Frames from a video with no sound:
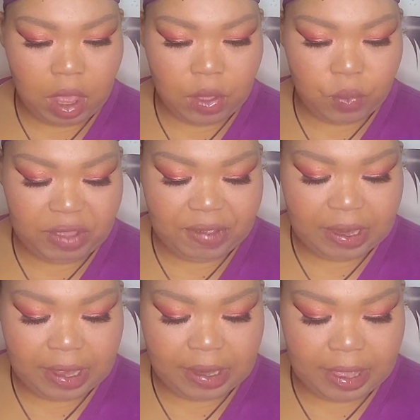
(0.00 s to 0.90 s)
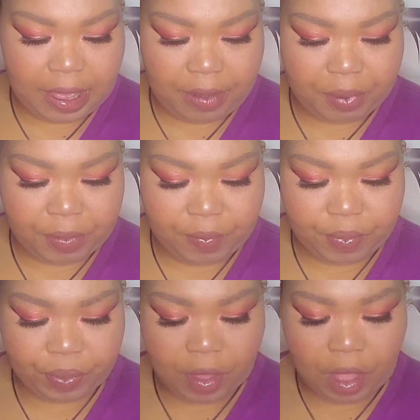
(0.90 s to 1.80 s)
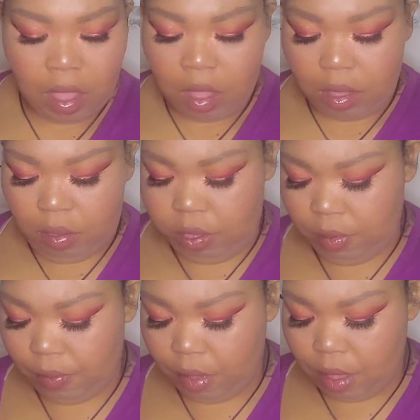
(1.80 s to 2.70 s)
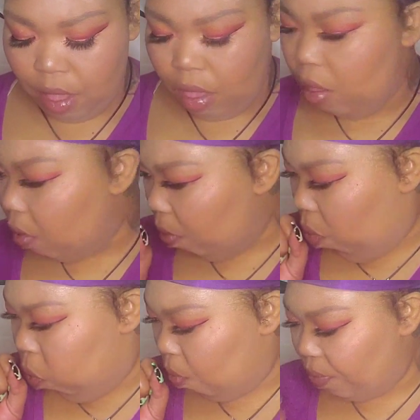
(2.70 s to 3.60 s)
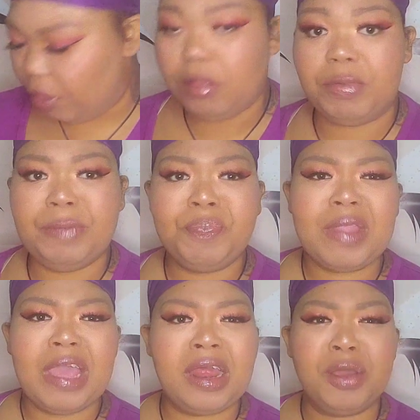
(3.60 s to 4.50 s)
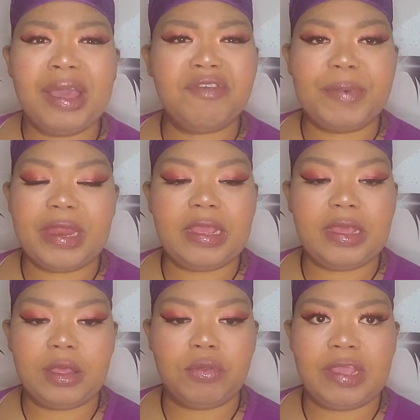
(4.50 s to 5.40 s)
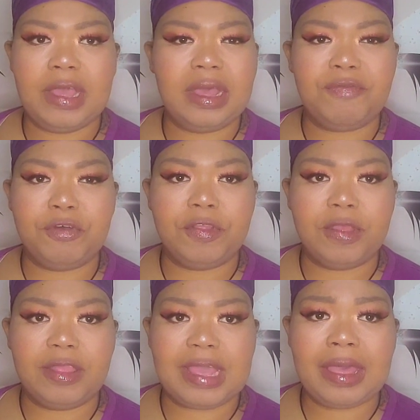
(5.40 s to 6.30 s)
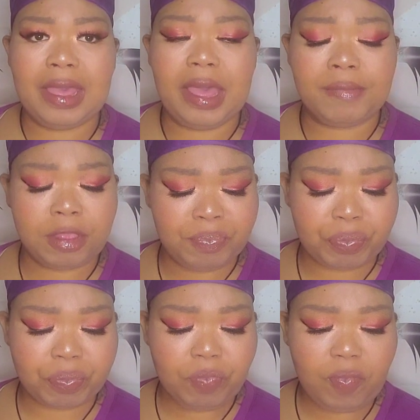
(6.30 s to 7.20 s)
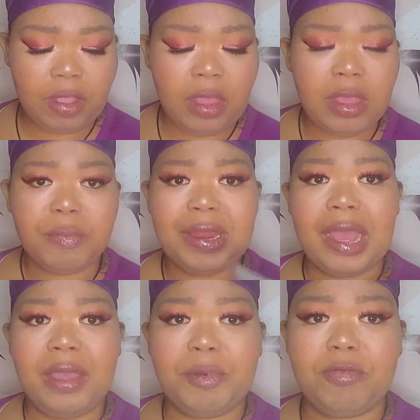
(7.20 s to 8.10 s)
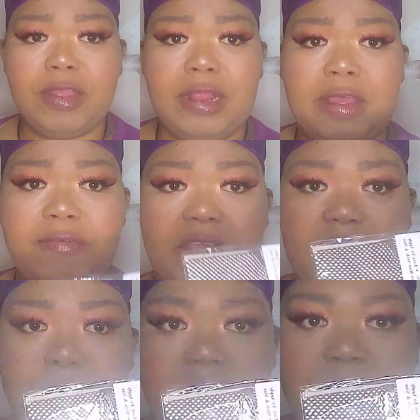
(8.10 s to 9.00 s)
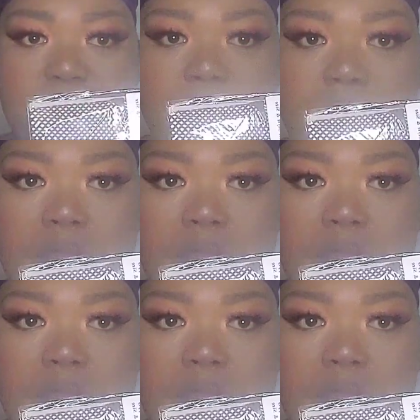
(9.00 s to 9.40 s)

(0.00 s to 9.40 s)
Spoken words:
weaving that cap. Excuse me. And I know everybody goes gaga for the stocking caps, but I personally love these breathable